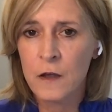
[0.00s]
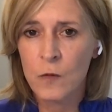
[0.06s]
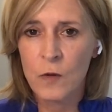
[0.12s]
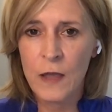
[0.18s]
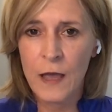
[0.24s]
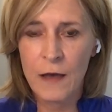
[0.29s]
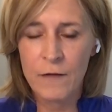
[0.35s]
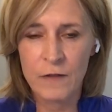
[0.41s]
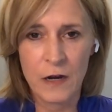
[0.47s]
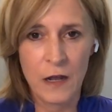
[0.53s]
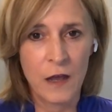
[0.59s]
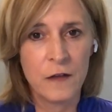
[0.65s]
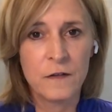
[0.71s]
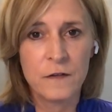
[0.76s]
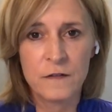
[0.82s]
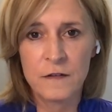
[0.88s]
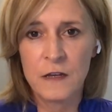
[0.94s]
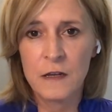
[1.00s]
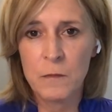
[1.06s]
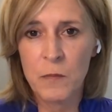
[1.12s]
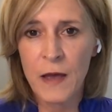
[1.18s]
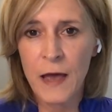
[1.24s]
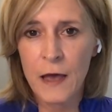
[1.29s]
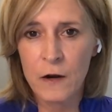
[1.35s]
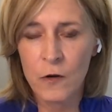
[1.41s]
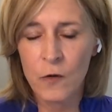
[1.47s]
we have an unseen
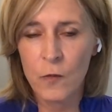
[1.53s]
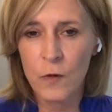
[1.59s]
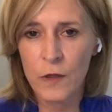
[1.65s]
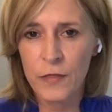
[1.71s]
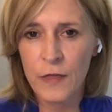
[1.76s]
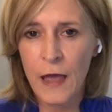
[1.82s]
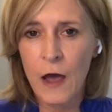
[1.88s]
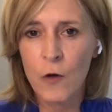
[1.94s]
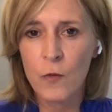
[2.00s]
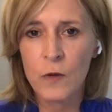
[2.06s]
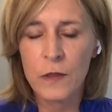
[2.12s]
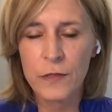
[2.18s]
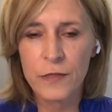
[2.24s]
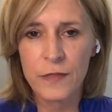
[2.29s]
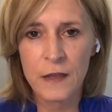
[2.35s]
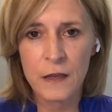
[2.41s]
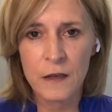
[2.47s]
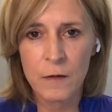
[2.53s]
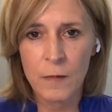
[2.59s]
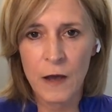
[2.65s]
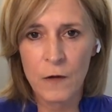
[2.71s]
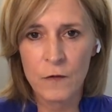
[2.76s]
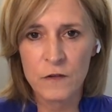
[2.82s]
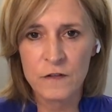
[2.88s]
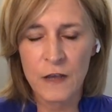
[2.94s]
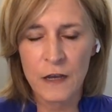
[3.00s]
battle with how we think
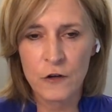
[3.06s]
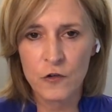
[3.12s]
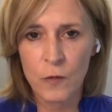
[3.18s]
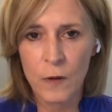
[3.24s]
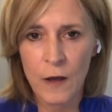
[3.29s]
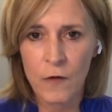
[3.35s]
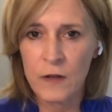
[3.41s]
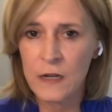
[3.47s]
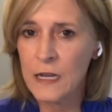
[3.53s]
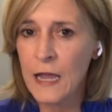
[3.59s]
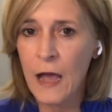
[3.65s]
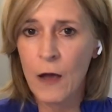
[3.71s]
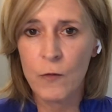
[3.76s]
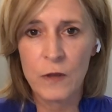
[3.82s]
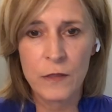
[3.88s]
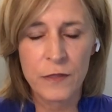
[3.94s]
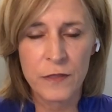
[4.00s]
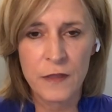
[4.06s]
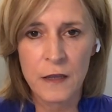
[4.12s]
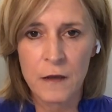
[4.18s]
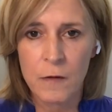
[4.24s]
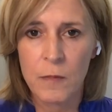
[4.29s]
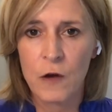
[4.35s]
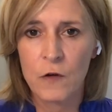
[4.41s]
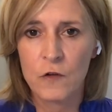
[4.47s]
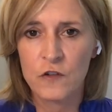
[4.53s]
about sexuality, how we think
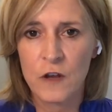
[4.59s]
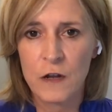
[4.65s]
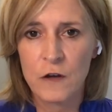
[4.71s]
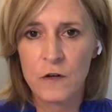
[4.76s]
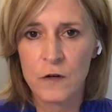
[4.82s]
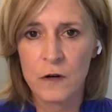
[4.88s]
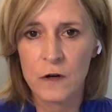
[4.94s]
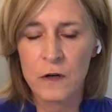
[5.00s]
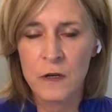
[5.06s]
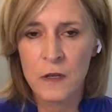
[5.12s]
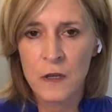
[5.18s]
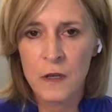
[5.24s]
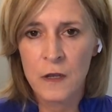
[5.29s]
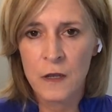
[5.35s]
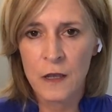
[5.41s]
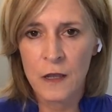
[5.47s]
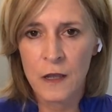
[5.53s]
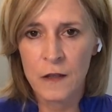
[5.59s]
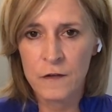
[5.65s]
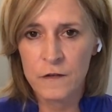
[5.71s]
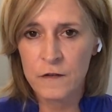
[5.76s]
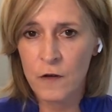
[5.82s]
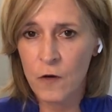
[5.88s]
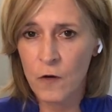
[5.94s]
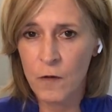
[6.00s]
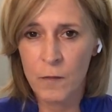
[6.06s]
about gender. And
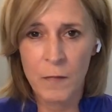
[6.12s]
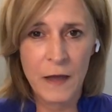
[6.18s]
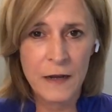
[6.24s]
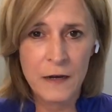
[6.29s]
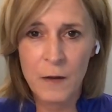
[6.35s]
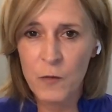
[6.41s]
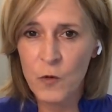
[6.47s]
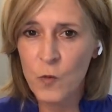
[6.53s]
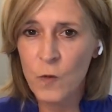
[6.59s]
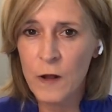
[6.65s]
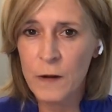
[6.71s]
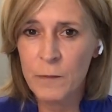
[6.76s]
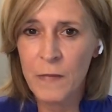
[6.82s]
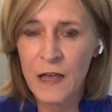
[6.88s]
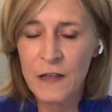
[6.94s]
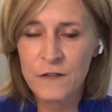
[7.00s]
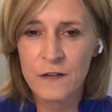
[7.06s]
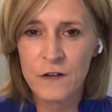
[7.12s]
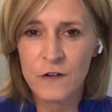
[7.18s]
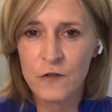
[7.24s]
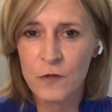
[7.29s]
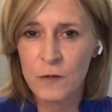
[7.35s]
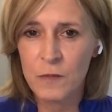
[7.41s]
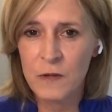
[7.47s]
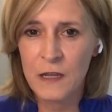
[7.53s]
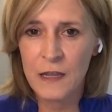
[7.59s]
so, my number one message
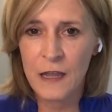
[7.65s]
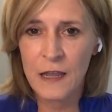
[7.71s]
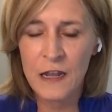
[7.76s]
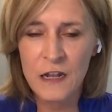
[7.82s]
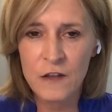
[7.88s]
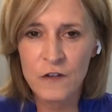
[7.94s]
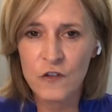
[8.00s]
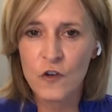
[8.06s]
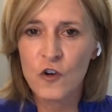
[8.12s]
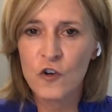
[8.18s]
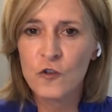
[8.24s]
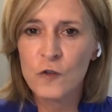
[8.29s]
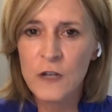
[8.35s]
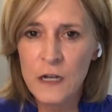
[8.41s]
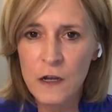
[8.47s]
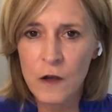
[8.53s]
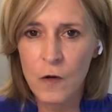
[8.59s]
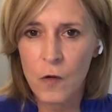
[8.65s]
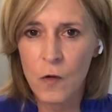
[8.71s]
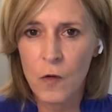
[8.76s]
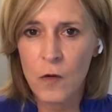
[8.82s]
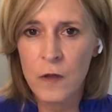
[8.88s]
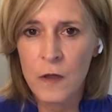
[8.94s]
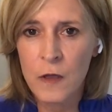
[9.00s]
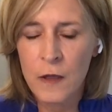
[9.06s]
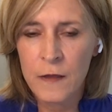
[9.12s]
would be it is
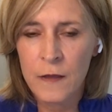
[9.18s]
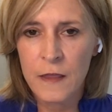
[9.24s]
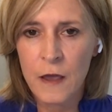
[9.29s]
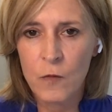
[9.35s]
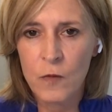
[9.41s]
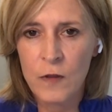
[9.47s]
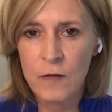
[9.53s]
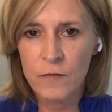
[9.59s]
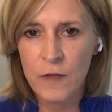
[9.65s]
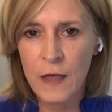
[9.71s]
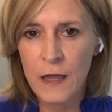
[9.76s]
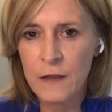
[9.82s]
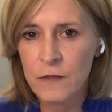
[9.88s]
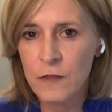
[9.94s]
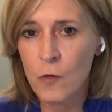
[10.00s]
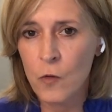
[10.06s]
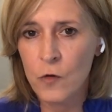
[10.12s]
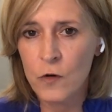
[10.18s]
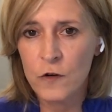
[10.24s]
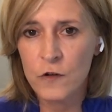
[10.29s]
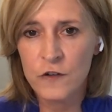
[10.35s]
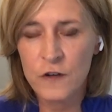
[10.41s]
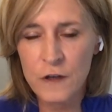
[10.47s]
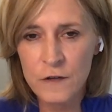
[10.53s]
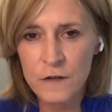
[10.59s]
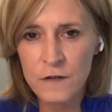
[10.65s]
critical that we invite the Lord
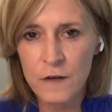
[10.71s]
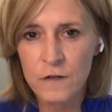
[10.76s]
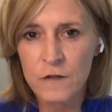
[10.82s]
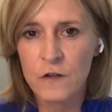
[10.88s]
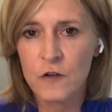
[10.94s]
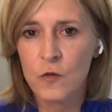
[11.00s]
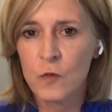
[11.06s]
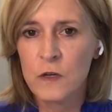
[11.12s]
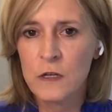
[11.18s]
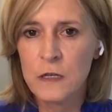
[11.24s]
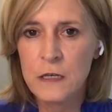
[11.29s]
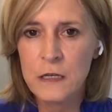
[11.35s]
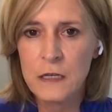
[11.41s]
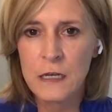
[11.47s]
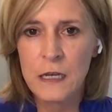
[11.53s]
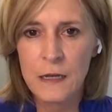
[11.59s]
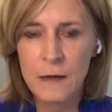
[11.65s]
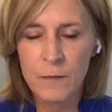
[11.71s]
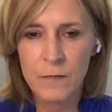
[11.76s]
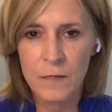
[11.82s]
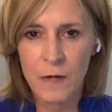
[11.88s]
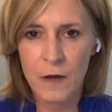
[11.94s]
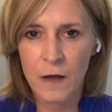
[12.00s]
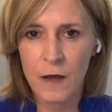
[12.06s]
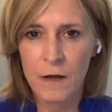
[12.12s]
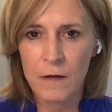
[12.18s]
Jesus to redeem
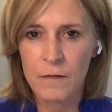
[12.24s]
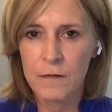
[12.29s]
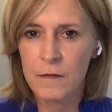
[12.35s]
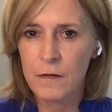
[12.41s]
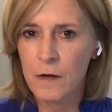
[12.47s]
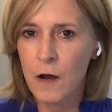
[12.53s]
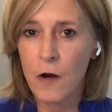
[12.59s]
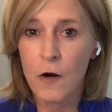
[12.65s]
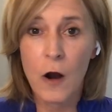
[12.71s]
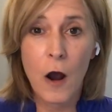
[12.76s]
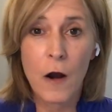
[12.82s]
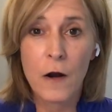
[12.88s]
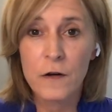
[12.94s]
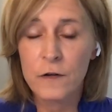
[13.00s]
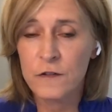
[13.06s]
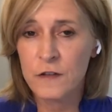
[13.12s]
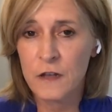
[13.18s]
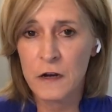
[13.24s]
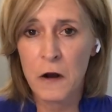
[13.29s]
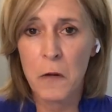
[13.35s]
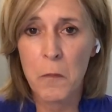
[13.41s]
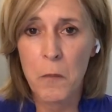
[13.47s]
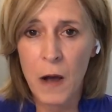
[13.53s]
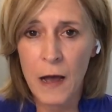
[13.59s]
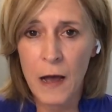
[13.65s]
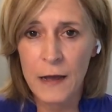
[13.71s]
uh, our hearts and our
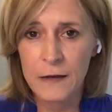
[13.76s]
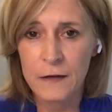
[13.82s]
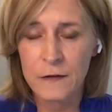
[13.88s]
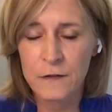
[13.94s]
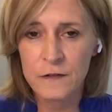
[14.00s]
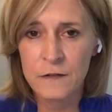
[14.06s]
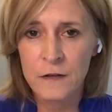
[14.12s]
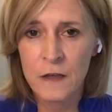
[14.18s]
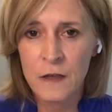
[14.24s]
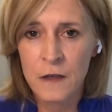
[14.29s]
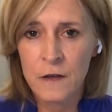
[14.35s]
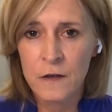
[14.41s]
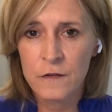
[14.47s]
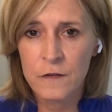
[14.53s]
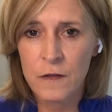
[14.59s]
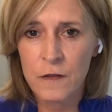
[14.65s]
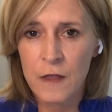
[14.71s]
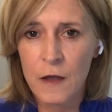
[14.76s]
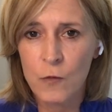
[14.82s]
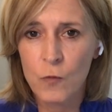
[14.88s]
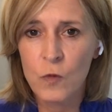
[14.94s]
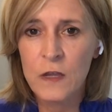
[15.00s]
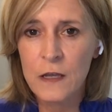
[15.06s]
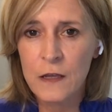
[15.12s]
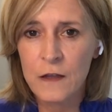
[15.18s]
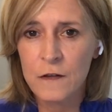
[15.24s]
minds so that
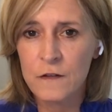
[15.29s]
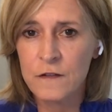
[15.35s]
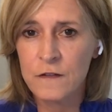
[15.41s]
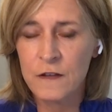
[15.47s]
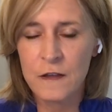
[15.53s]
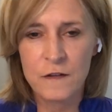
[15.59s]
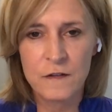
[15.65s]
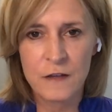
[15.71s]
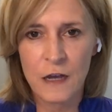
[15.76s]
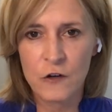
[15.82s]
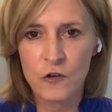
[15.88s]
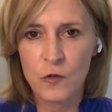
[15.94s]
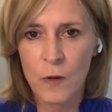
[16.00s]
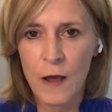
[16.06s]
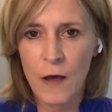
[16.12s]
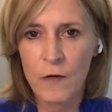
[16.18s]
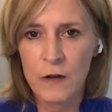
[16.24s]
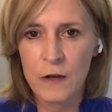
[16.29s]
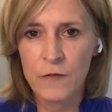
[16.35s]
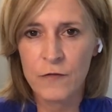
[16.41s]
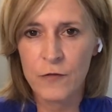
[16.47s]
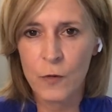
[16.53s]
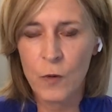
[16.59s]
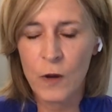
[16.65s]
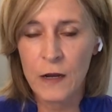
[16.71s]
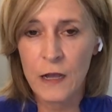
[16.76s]
we can see sexuality
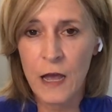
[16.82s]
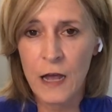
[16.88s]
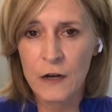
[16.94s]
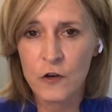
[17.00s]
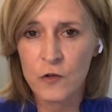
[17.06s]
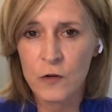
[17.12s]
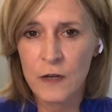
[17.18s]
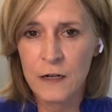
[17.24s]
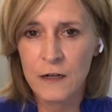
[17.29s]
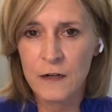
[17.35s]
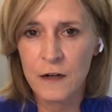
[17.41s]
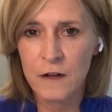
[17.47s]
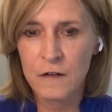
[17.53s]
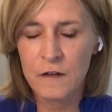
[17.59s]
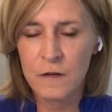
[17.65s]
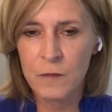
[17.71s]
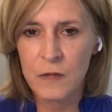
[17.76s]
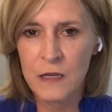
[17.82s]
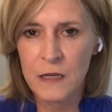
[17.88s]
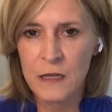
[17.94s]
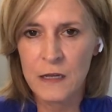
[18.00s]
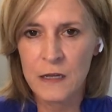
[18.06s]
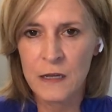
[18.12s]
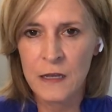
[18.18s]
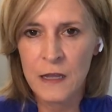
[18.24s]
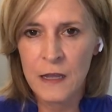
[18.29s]
for what God created it to
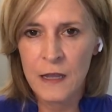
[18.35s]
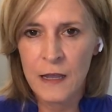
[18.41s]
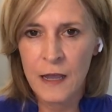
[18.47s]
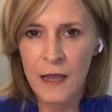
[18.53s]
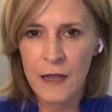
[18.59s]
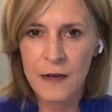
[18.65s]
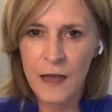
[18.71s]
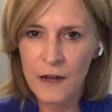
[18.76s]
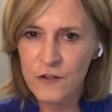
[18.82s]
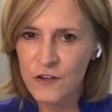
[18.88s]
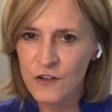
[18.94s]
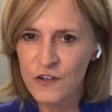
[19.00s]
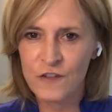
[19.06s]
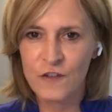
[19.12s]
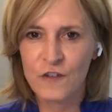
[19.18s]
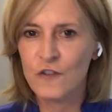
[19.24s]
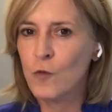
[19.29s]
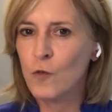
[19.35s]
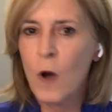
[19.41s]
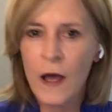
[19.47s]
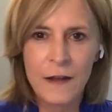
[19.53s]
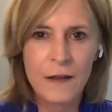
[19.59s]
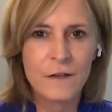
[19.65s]
be and not just swat